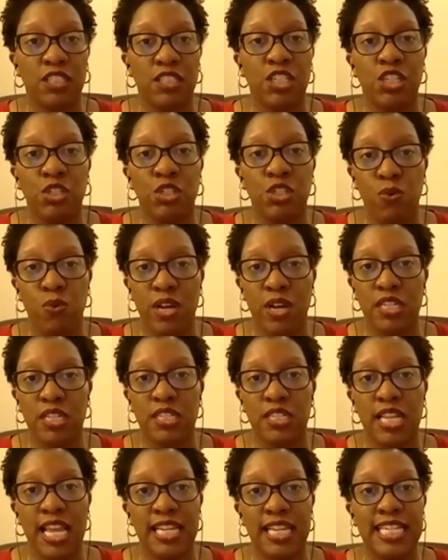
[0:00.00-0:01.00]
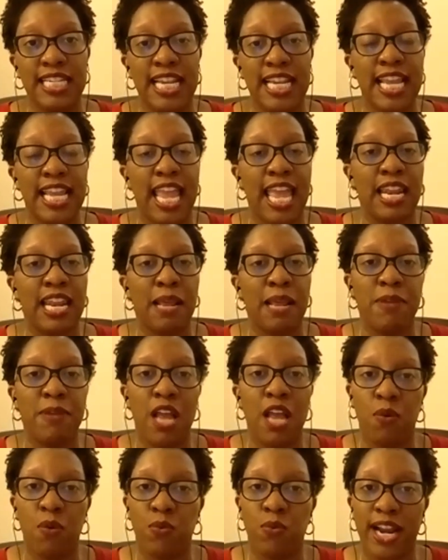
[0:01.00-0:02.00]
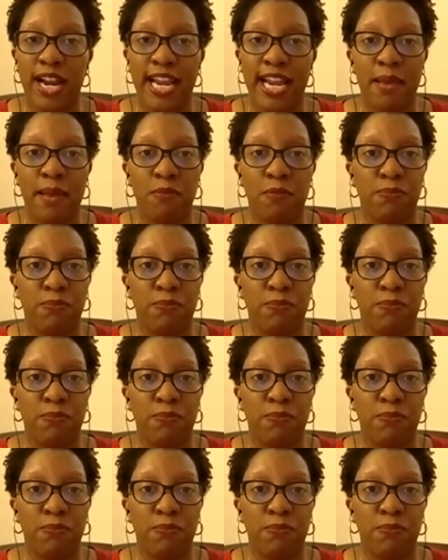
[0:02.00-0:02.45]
Q1 is ending and I'm not where I am with